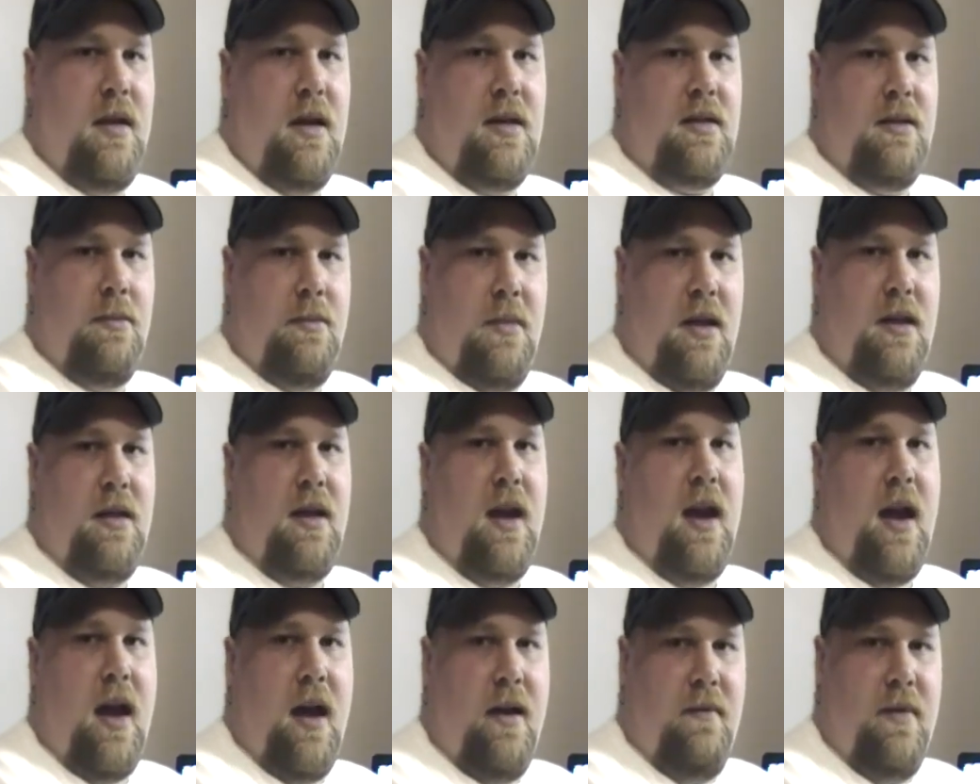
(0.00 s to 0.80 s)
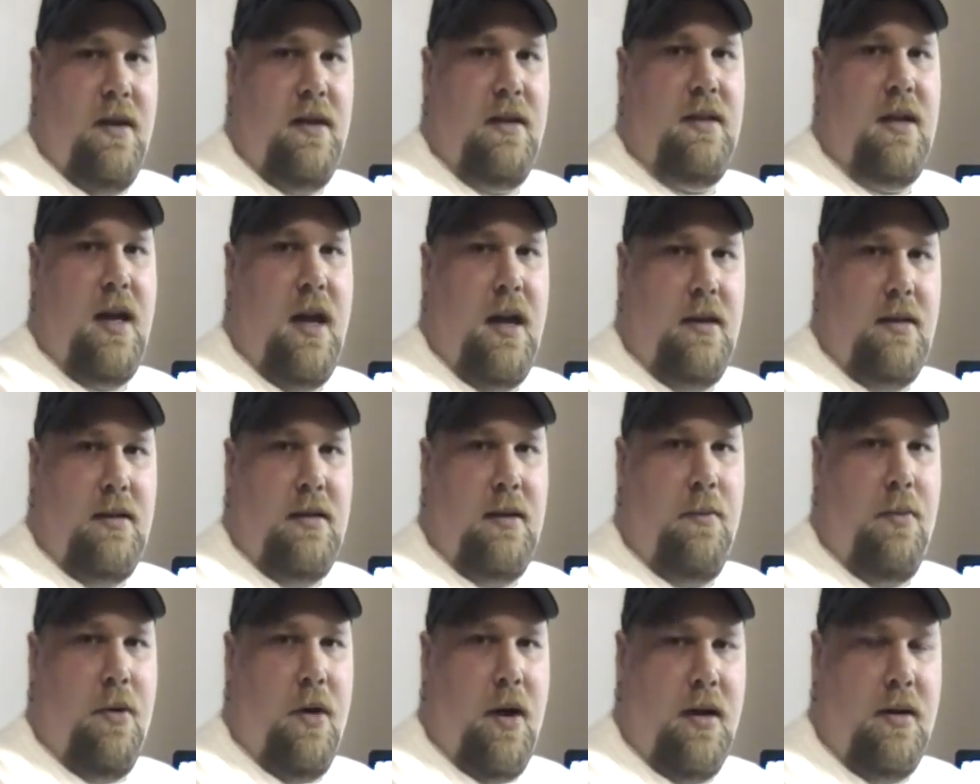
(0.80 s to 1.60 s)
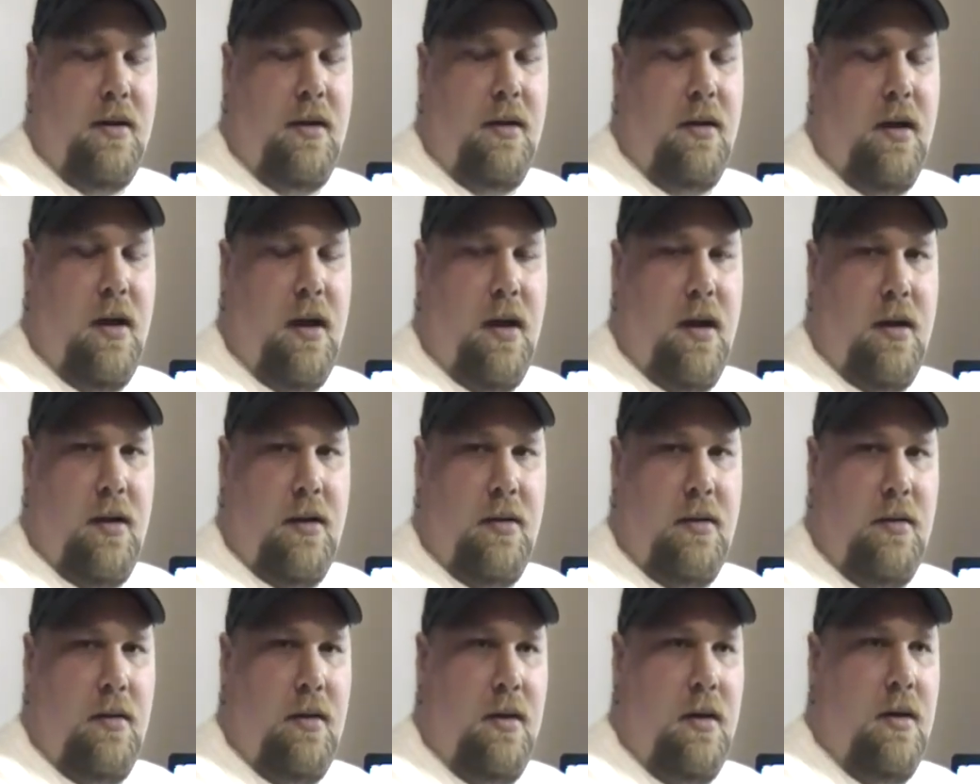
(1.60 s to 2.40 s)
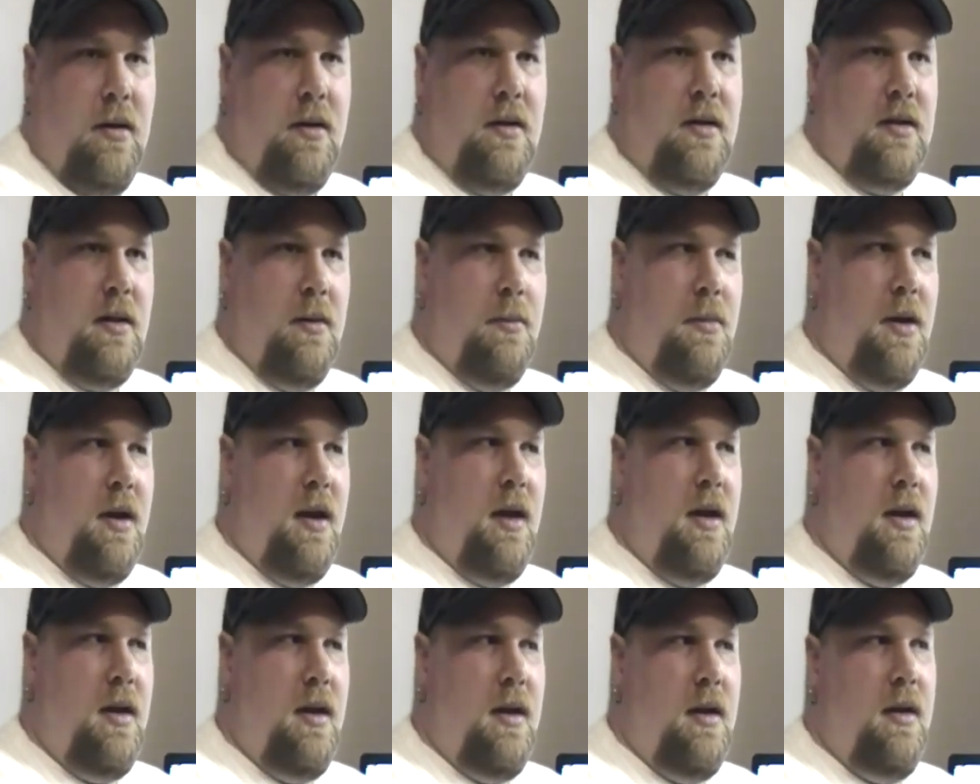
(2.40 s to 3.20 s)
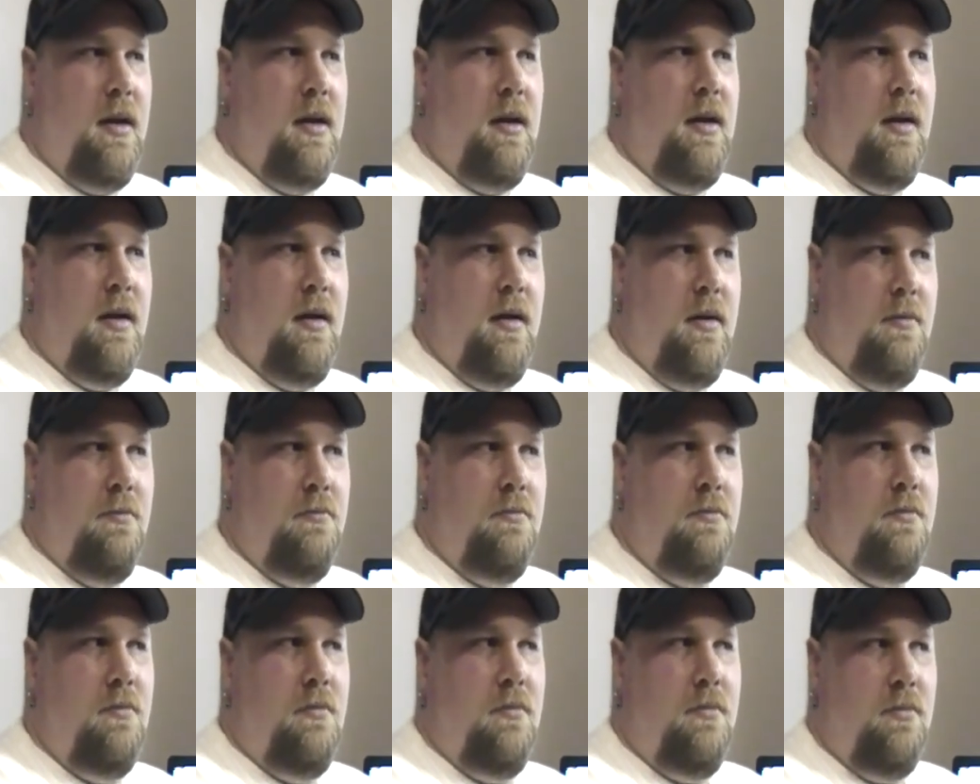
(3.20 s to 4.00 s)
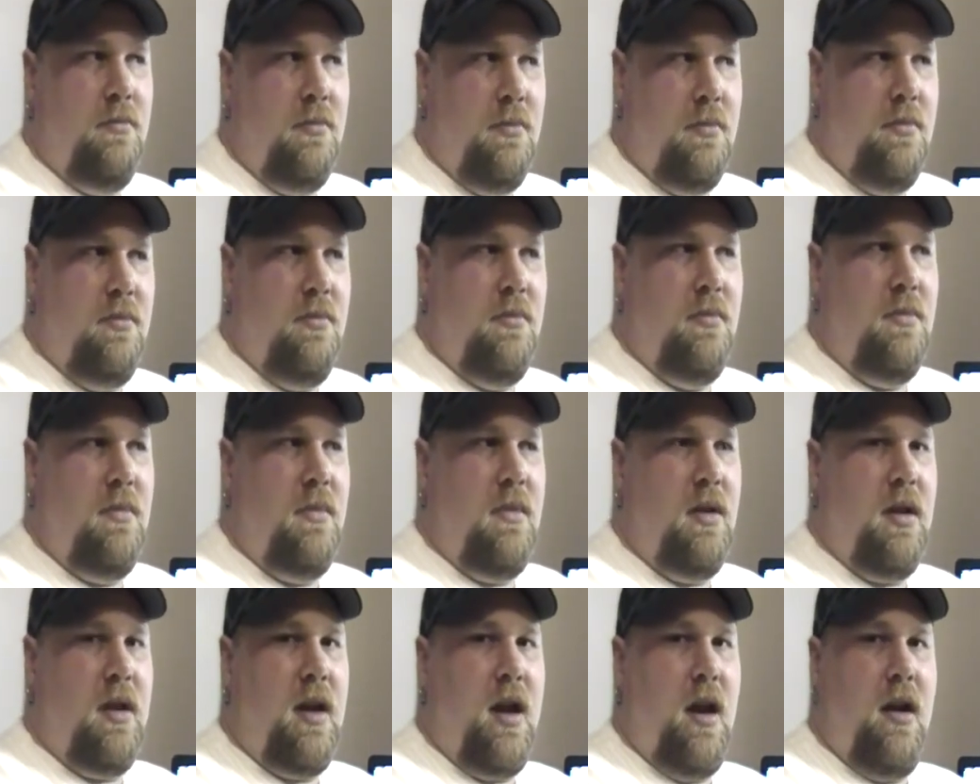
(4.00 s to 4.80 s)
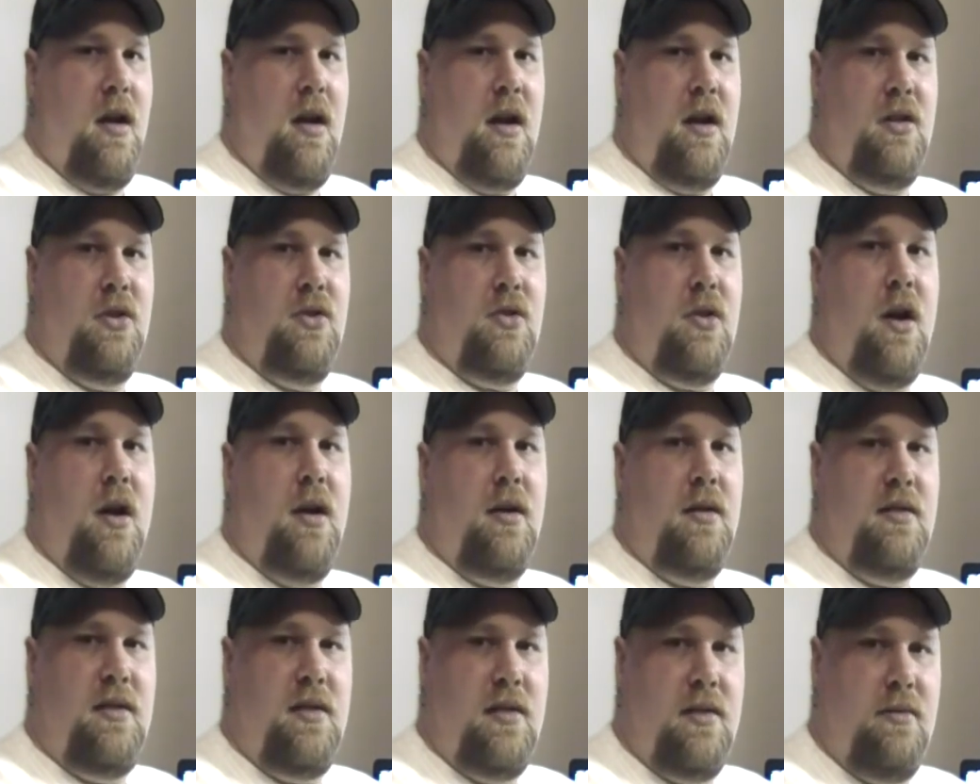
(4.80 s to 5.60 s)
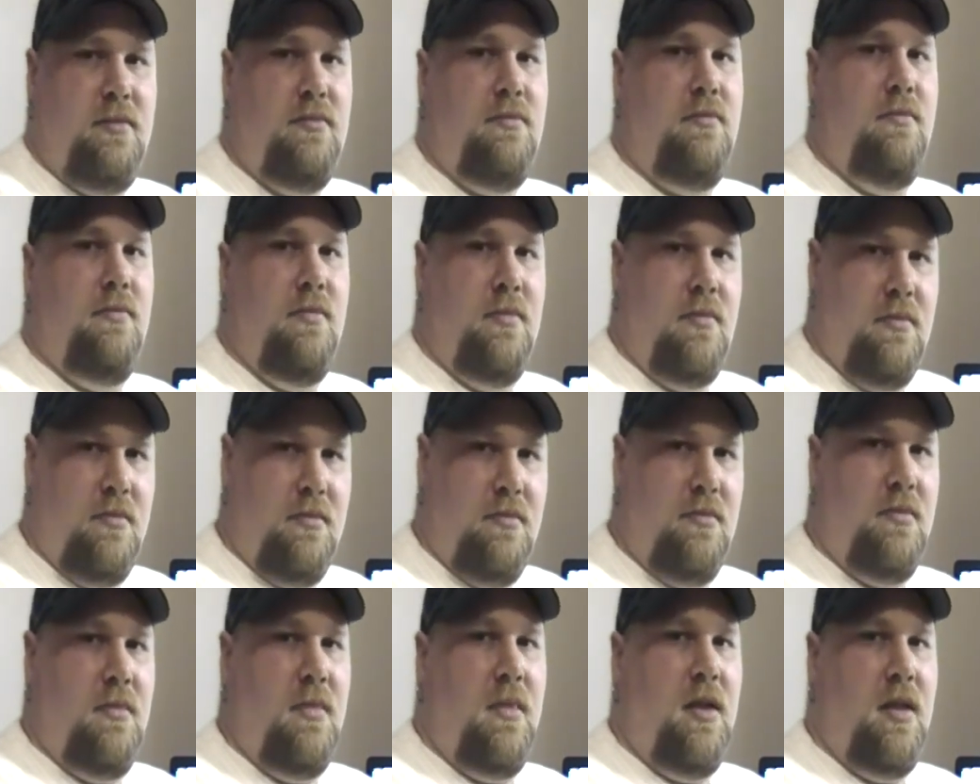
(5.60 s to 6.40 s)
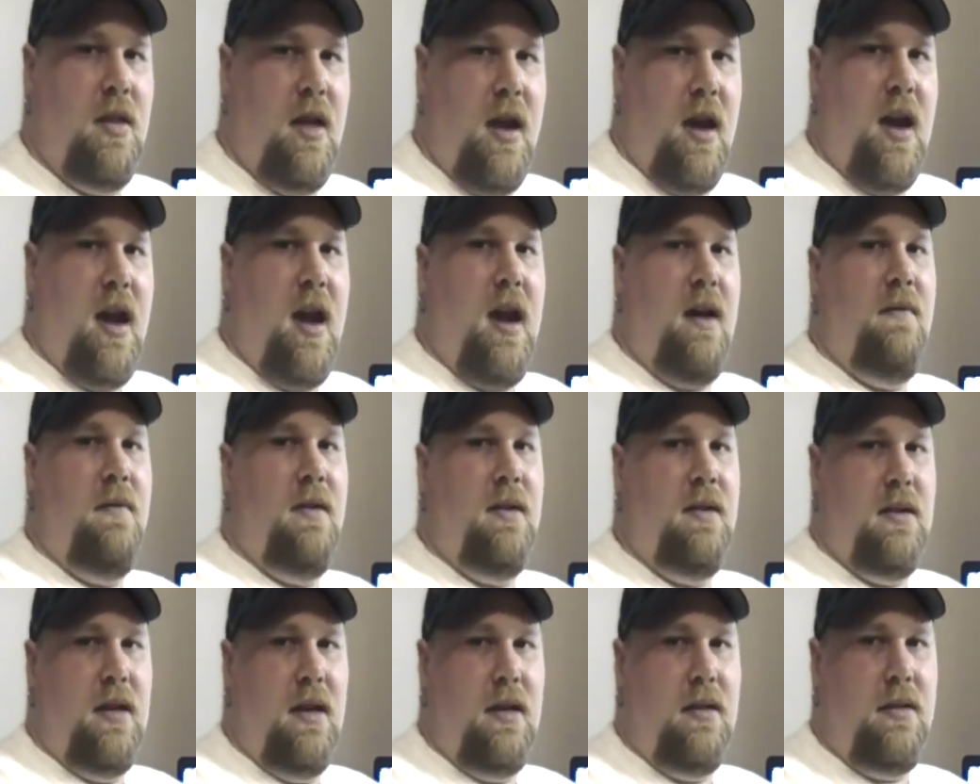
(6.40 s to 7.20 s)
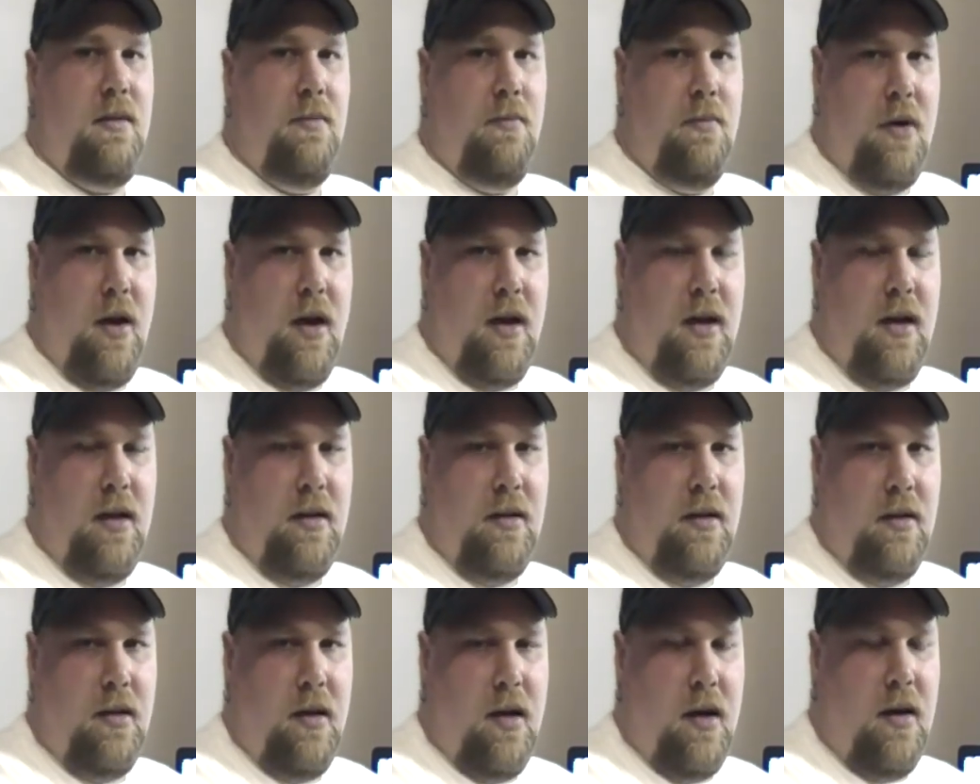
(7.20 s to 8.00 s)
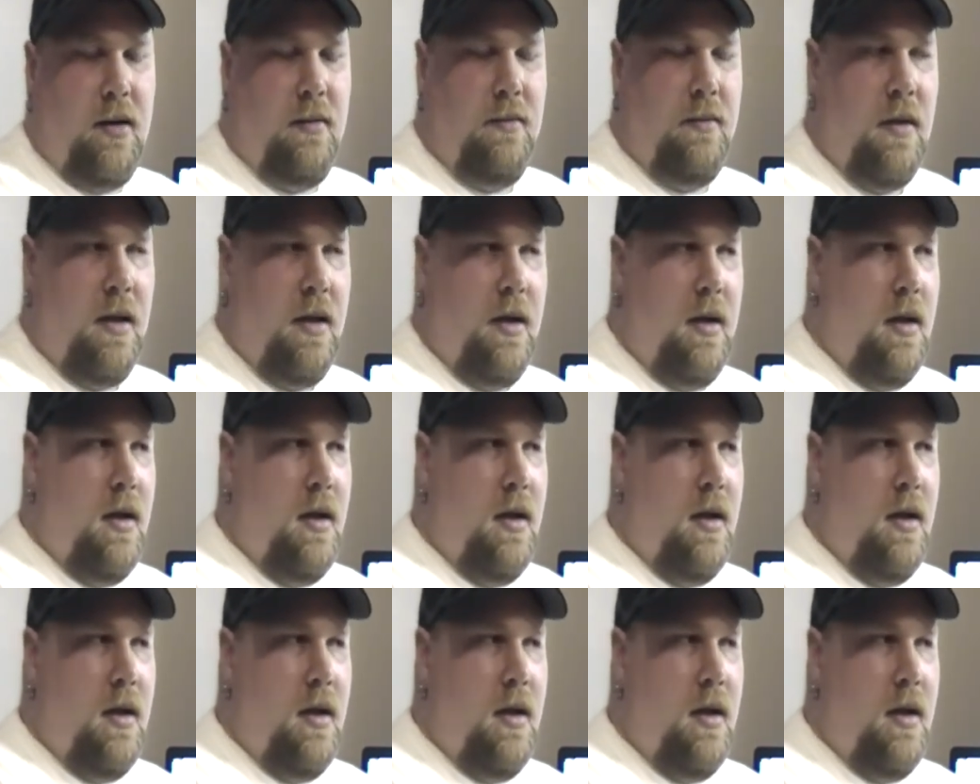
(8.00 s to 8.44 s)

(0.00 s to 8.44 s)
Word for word: doesn't mean they have intent to break the law somebody carrying drugs they have intent in breaking the law